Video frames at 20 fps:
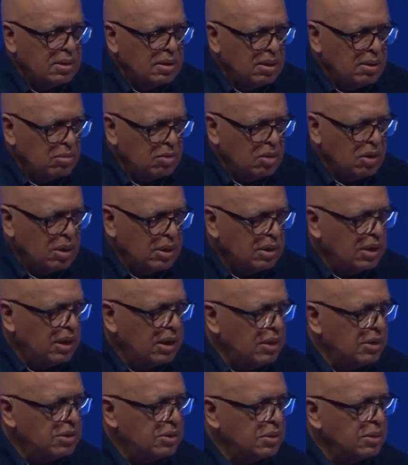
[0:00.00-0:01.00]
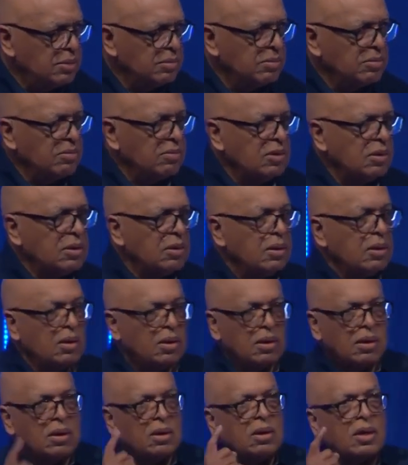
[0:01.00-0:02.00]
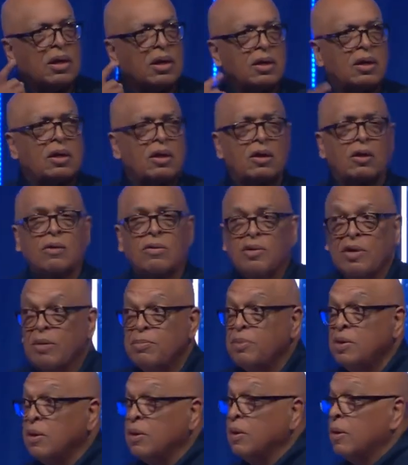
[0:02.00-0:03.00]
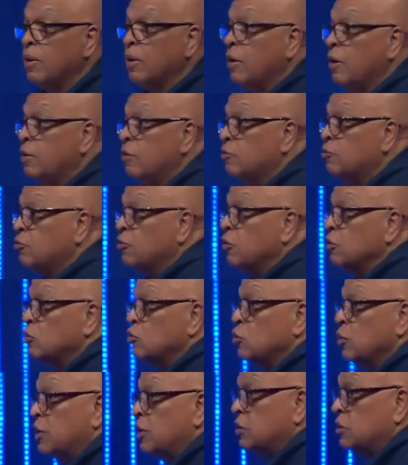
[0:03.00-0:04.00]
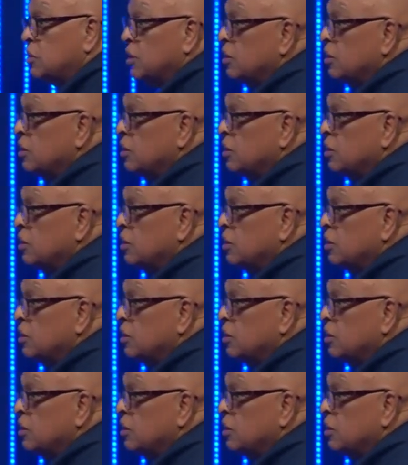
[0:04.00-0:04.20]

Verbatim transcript: to number our days. I need to hurry up here. The first one